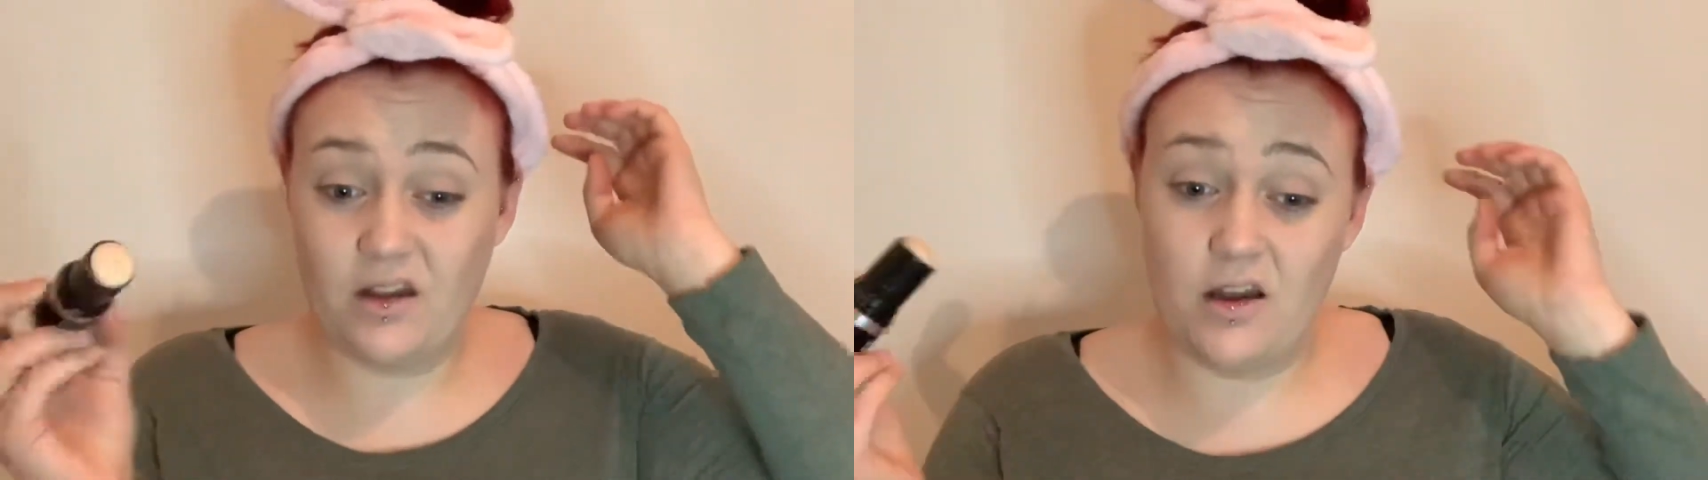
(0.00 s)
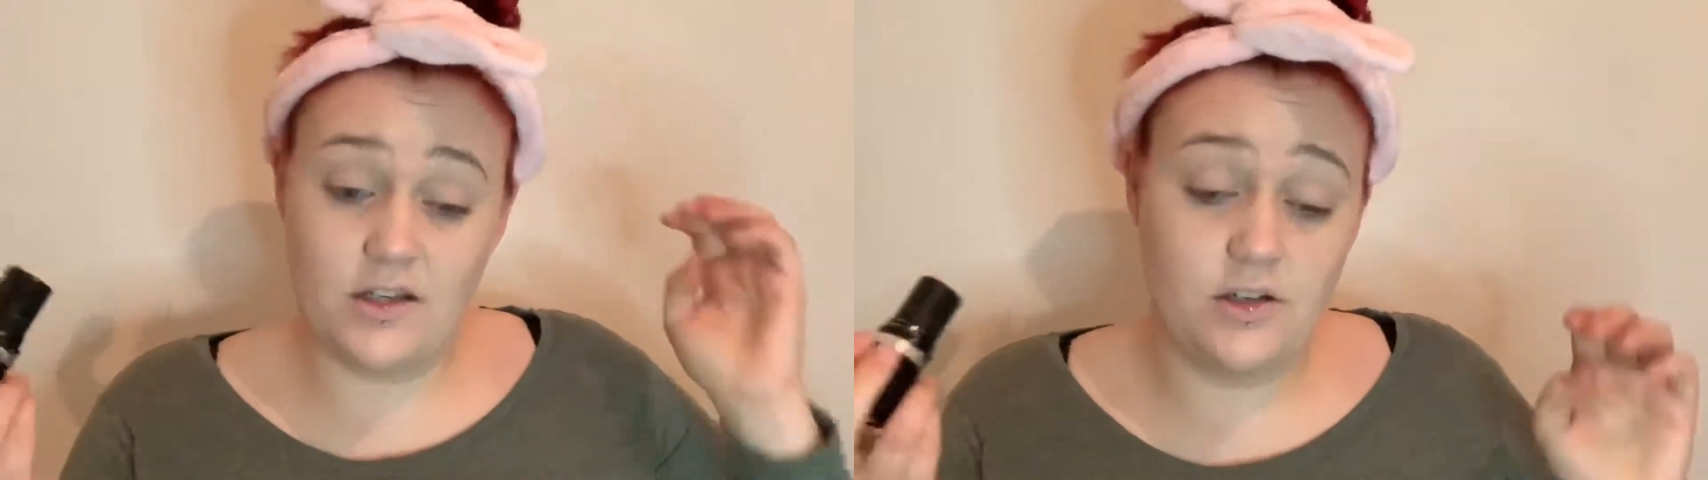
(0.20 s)

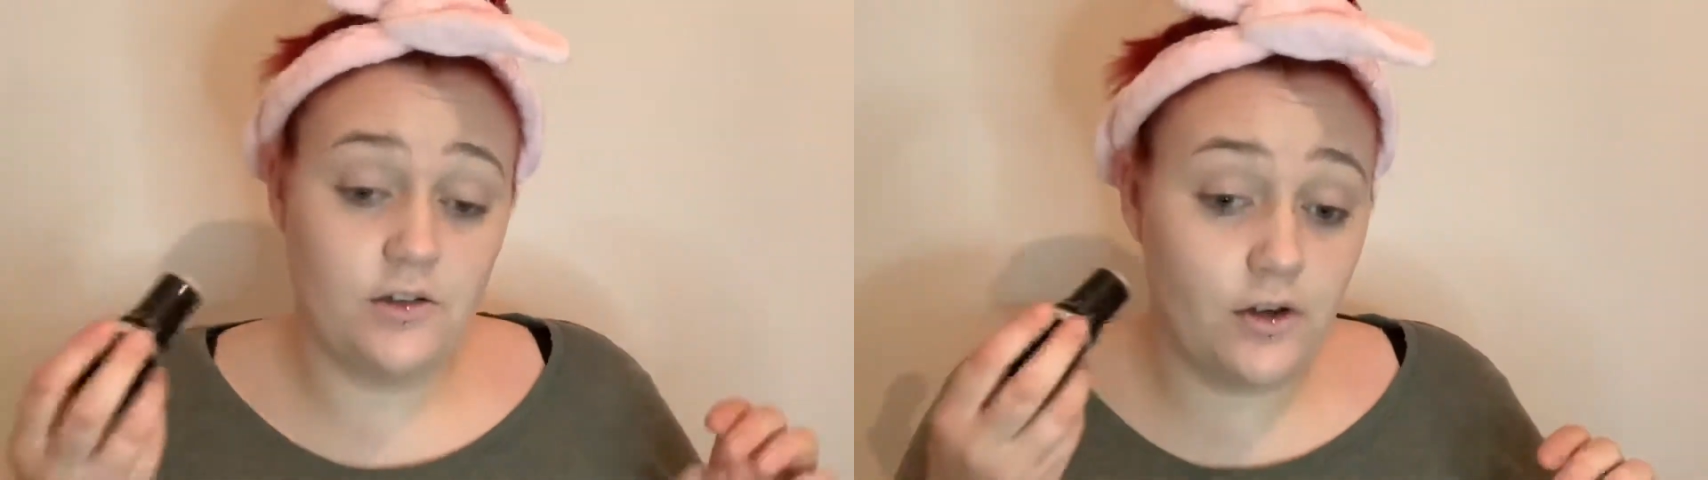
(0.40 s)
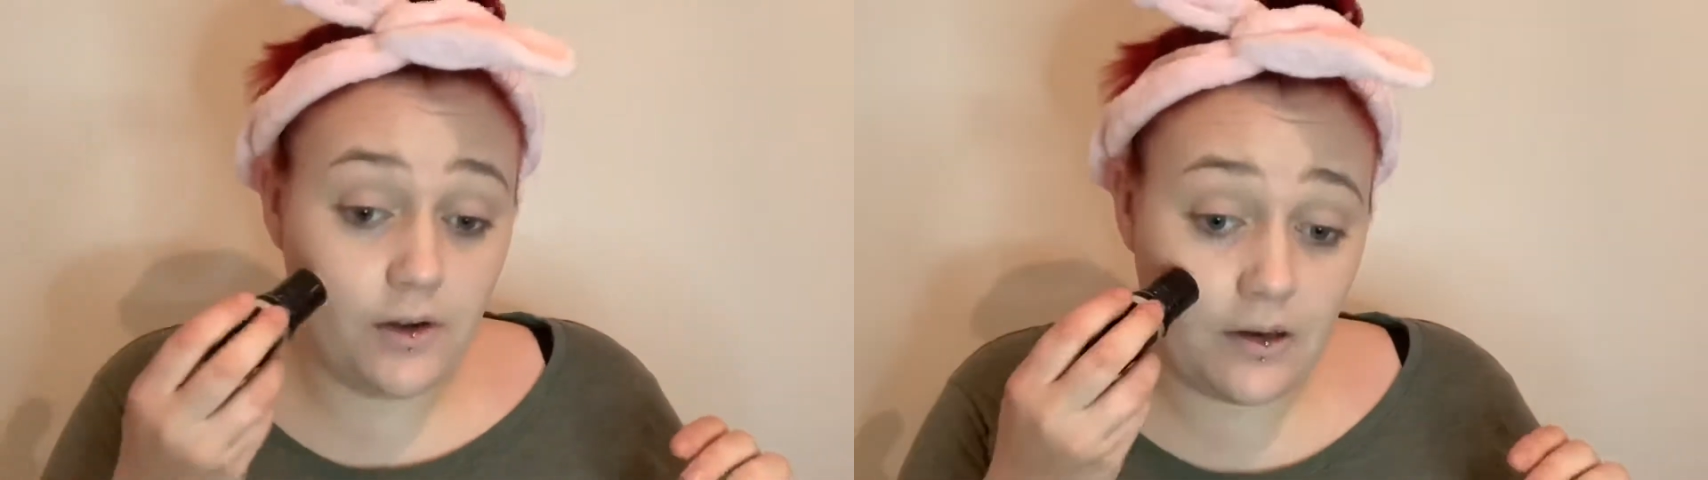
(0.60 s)
I don't
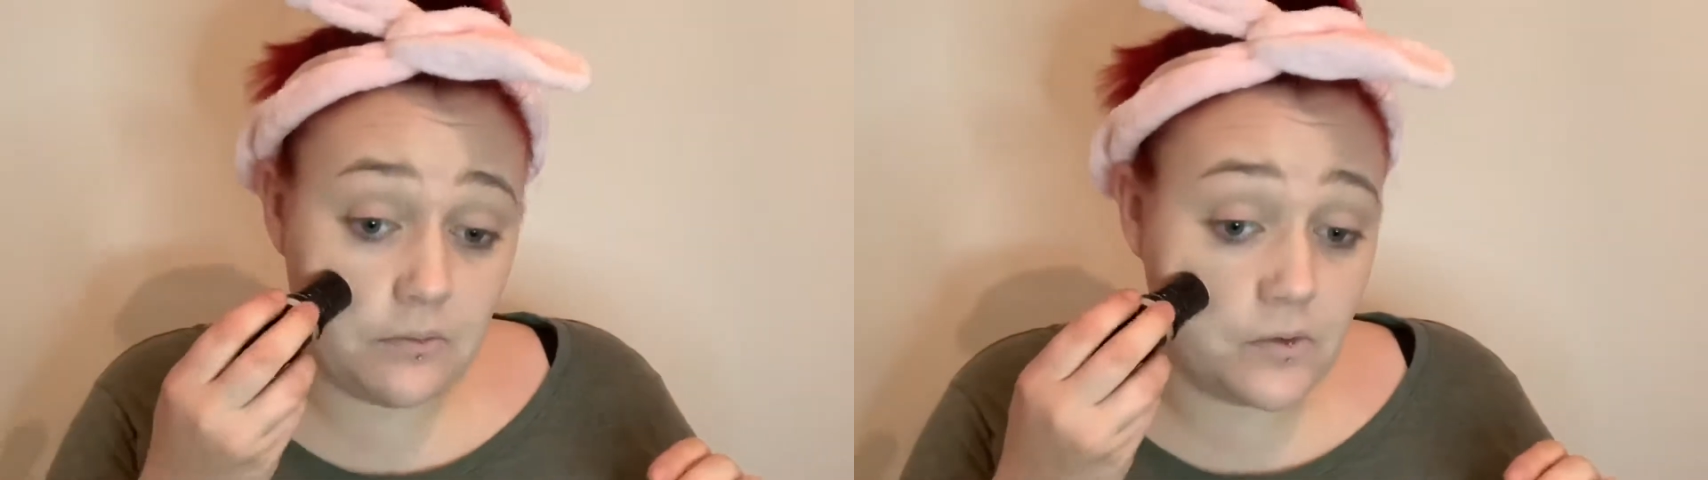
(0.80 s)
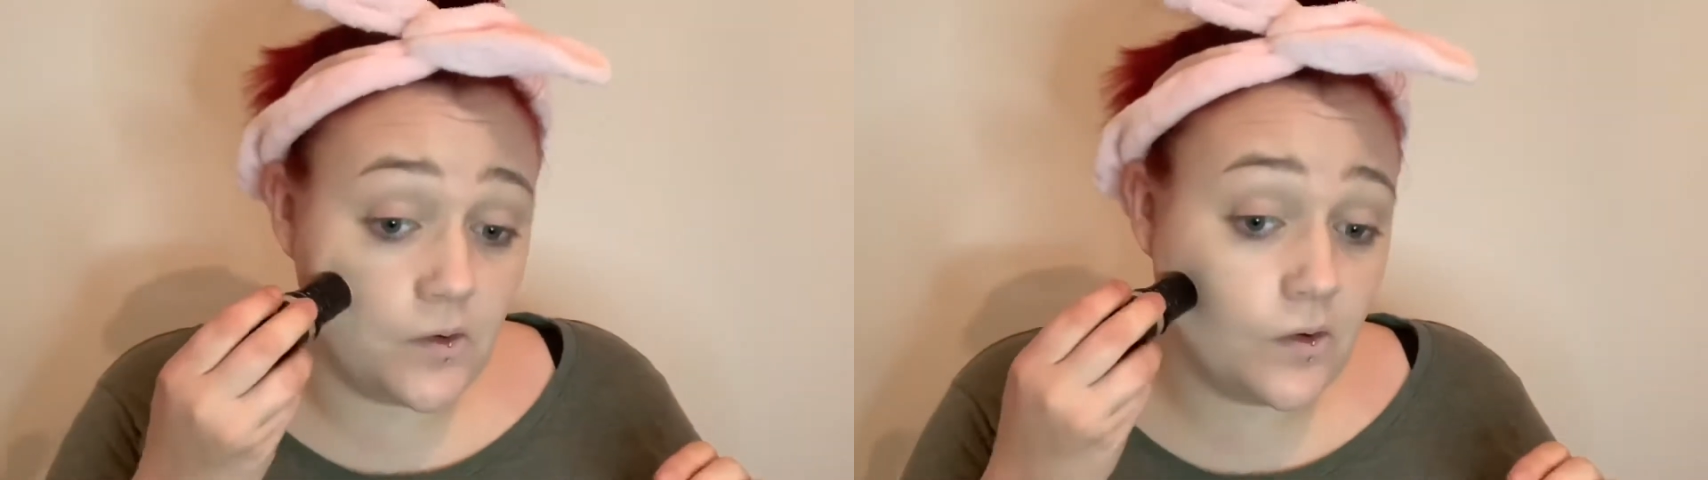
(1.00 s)
know
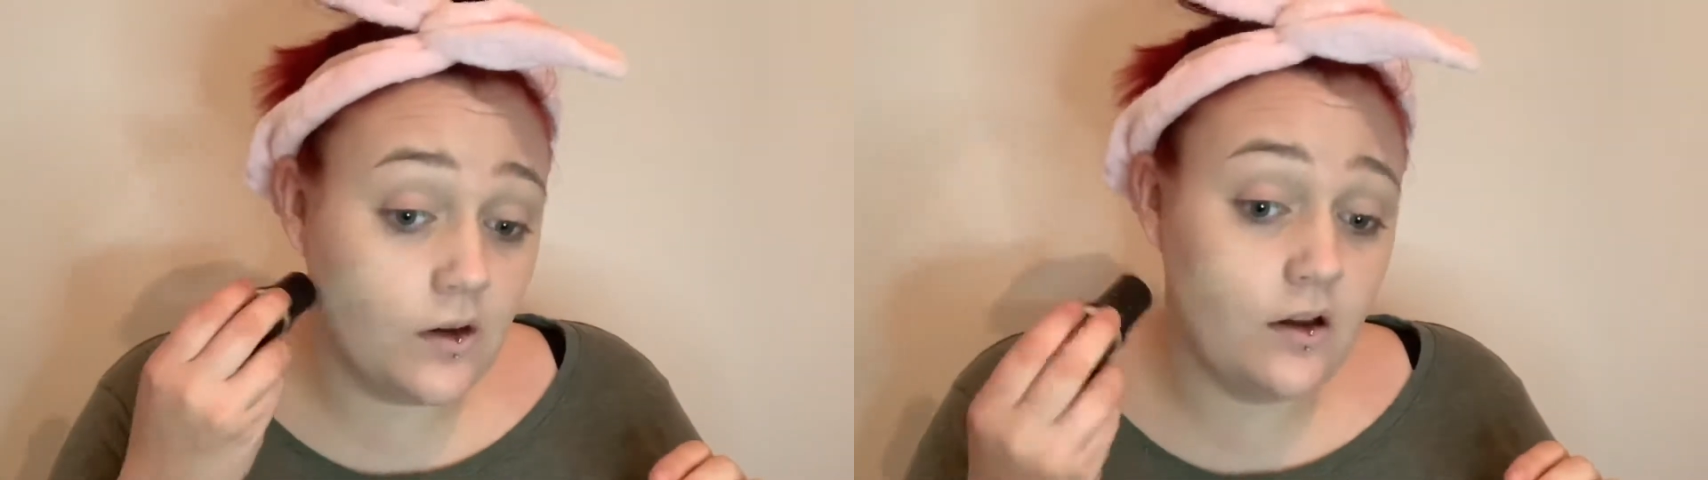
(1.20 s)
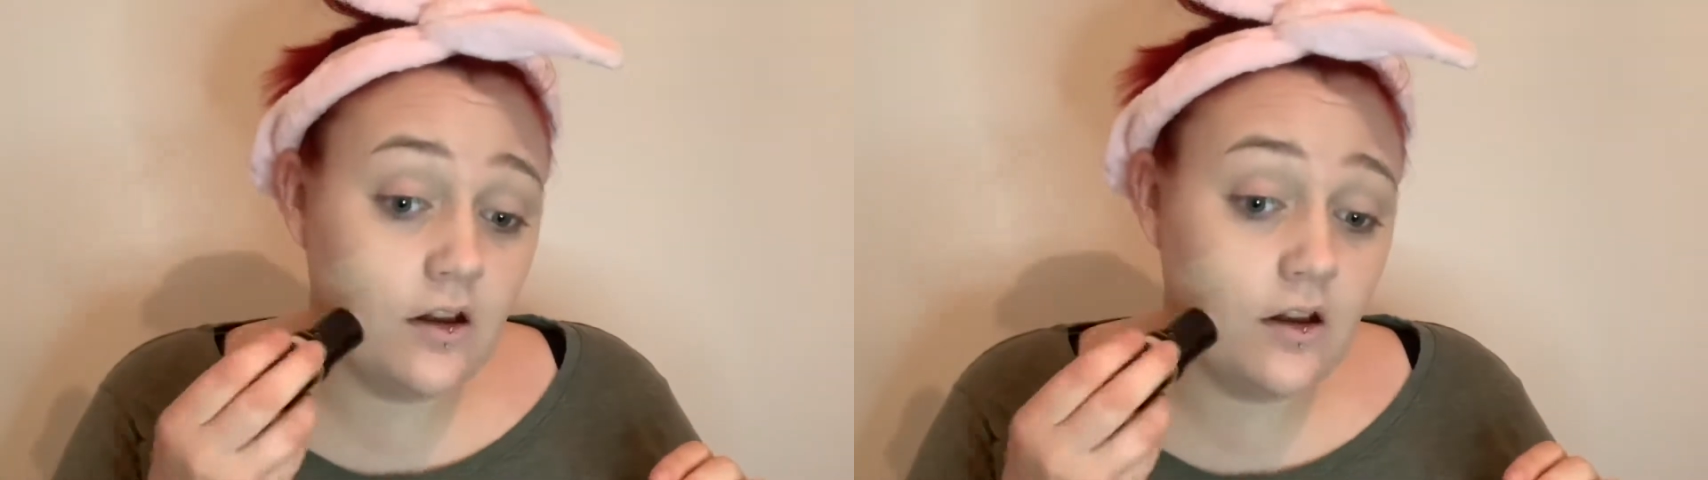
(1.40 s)
anymore.